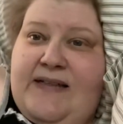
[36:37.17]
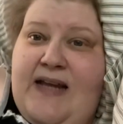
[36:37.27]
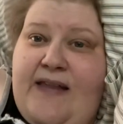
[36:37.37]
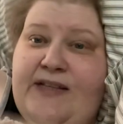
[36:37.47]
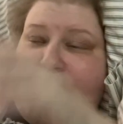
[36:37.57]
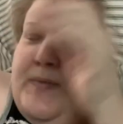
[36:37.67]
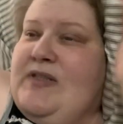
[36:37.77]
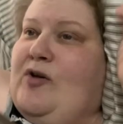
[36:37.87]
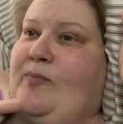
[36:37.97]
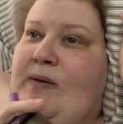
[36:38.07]
Now that Jimmy's
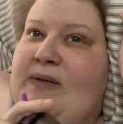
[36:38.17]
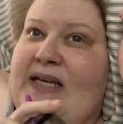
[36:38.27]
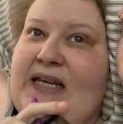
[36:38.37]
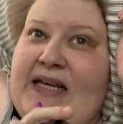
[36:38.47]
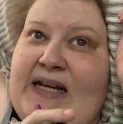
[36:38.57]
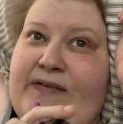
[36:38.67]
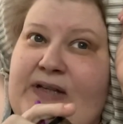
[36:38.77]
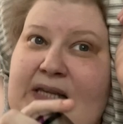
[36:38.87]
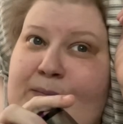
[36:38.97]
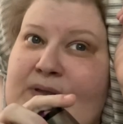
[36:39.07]
home, maybe I can get
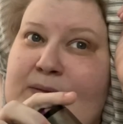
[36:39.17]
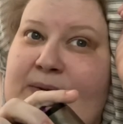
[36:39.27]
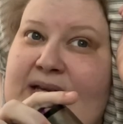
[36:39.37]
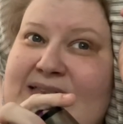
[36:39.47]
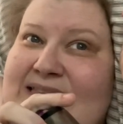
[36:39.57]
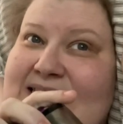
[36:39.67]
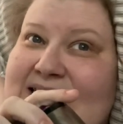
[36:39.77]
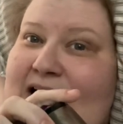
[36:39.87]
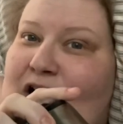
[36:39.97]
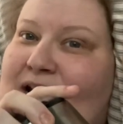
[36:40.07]
everything but the bagel
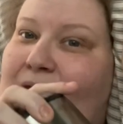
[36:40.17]
seasoning on